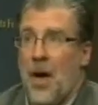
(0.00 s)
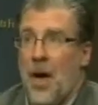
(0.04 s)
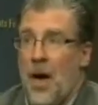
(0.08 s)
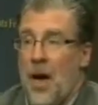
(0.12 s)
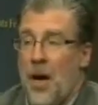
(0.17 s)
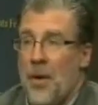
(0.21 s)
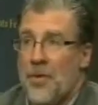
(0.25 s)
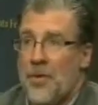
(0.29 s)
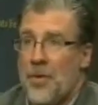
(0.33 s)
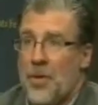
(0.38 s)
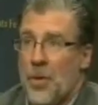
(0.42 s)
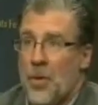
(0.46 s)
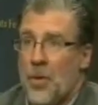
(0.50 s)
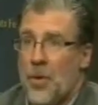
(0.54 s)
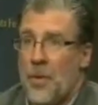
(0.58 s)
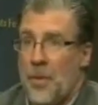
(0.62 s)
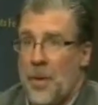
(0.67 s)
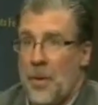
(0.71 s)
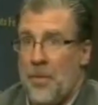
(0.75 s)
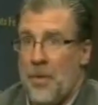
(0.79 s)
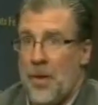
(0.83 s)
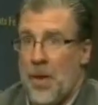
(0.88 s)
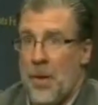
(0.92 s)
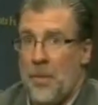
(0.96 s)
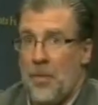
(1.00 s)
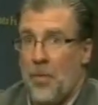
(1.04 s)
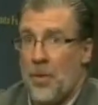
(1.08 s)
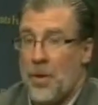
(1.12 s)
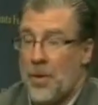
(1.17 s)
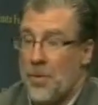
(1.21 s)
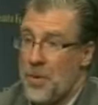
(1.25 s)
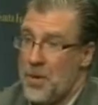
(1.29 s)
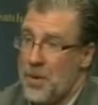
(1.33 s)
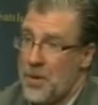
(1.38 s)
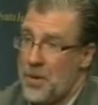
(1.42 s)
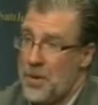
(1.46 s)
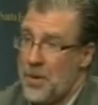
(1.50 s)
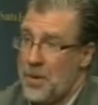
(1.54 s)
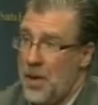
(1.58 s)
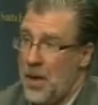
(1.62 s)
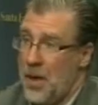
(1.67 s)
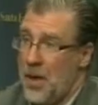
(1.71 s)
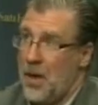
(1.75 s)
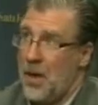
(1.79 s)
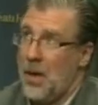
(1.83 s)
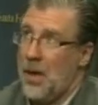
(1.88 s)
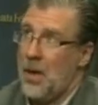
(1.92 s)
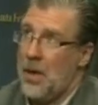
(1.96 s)
story we put up, which was
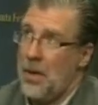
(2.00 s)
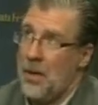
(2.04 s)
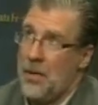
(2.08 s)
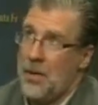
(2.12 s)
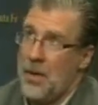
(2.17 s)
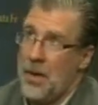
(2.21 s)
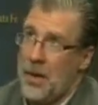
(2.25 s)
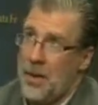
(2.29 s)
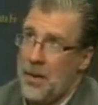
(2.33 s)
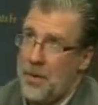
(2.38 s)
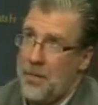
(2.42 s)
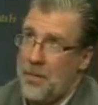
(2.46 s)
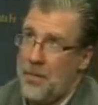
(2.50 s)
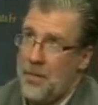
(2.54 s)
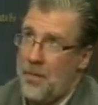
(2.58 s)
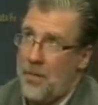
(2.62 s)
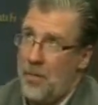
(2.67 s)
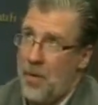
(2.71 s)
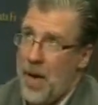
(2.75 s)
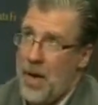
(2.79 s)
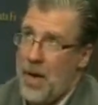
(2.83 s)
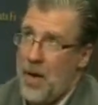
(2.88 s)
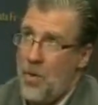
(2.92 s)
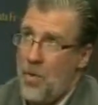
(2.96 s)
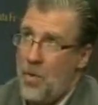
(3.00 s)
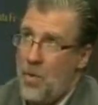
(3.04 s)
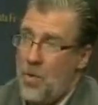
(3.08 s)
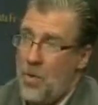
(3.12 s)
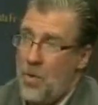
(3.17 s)
more than